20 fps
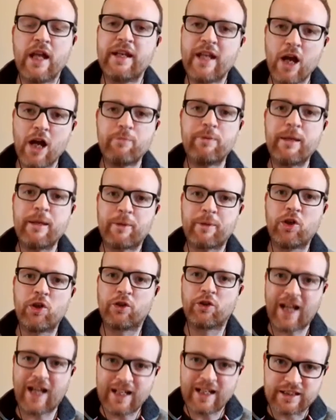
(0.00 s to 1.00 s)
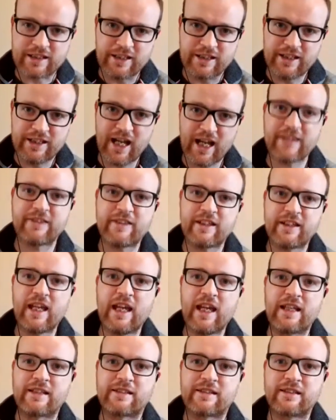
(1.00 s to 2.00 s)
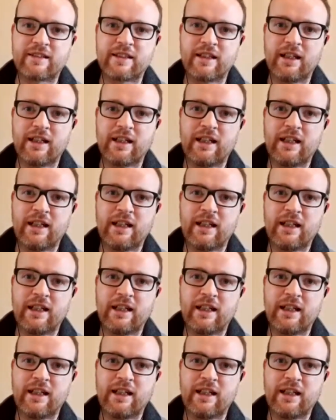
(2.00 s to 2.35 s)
Now people know that is not the case.